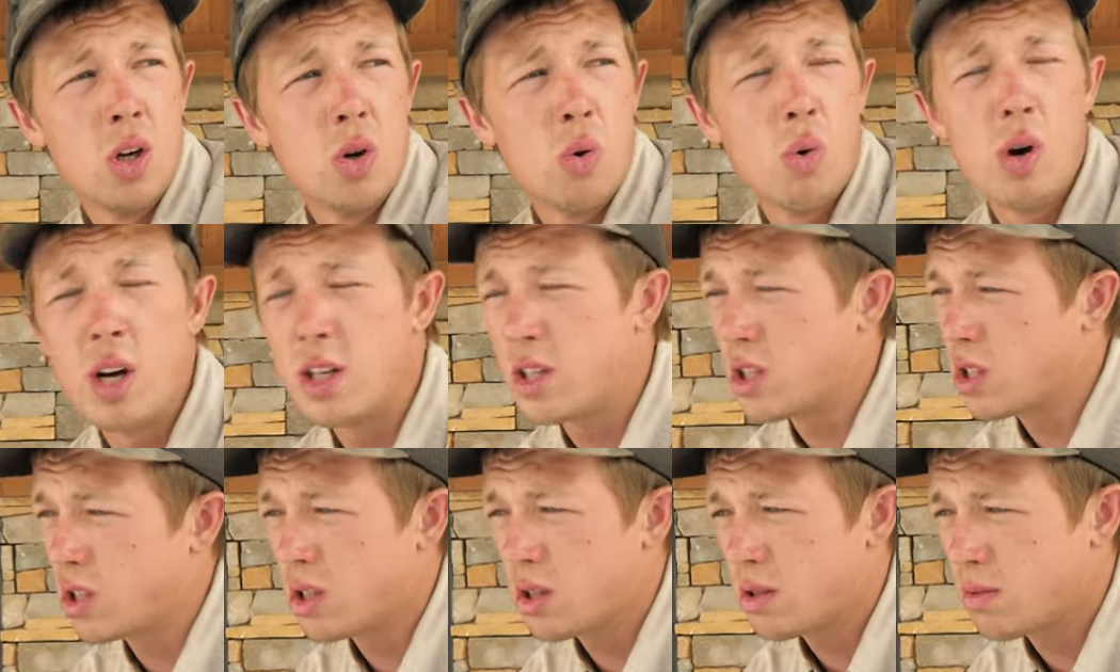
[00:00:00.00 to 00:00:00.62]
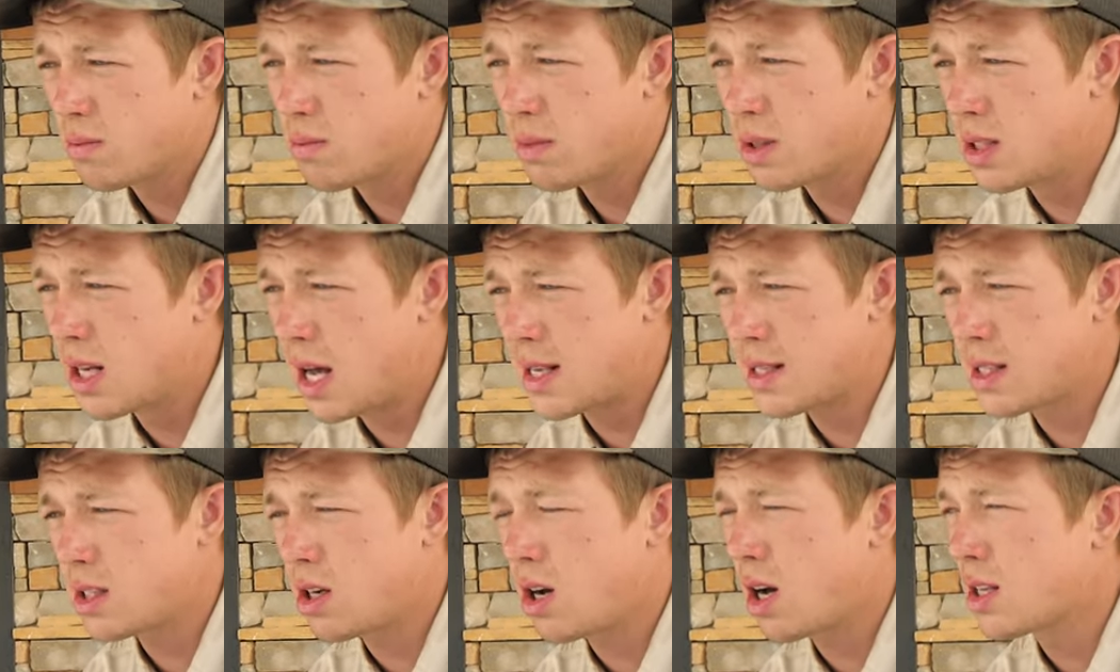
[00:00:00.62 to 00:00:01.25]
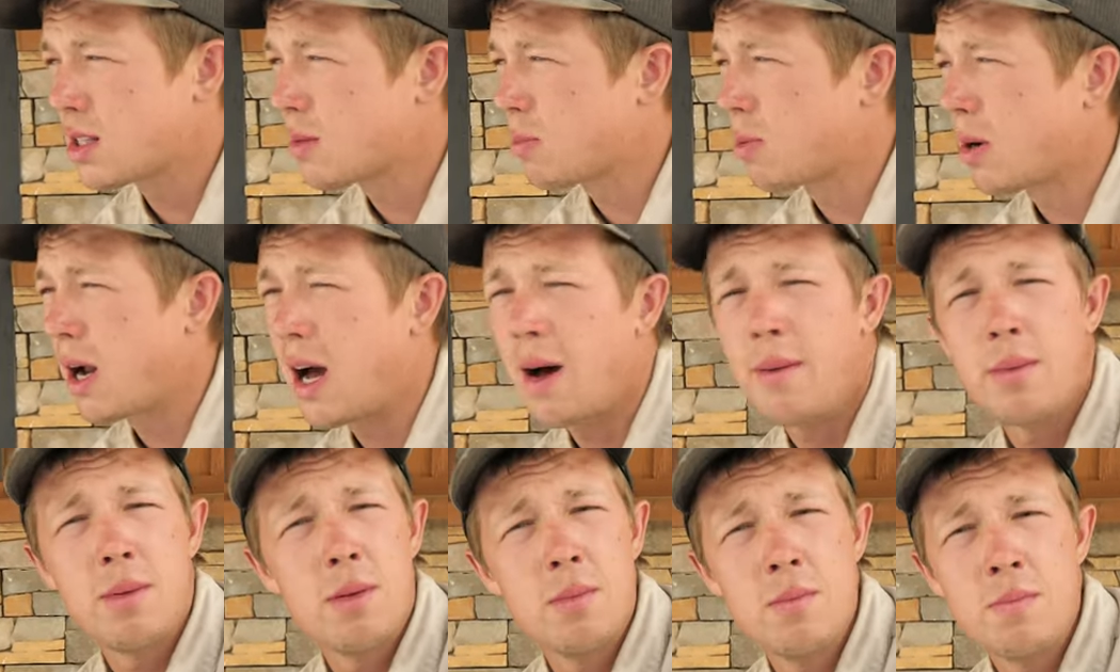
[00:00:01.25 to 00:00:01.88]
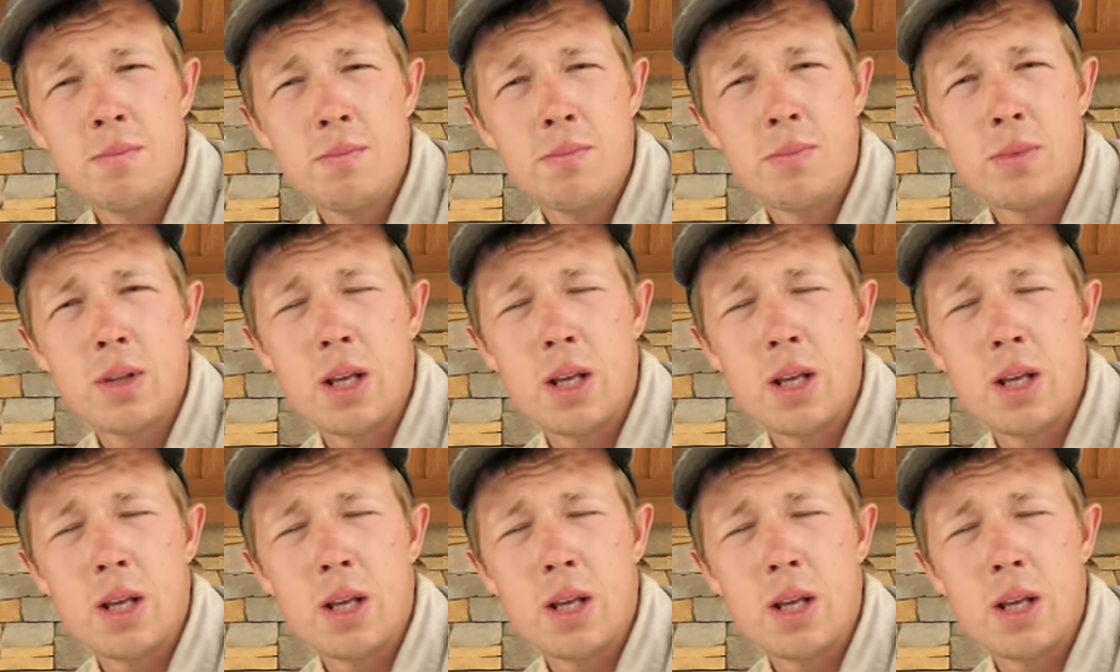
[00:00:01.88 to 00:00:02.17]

which doesn't cause a problem.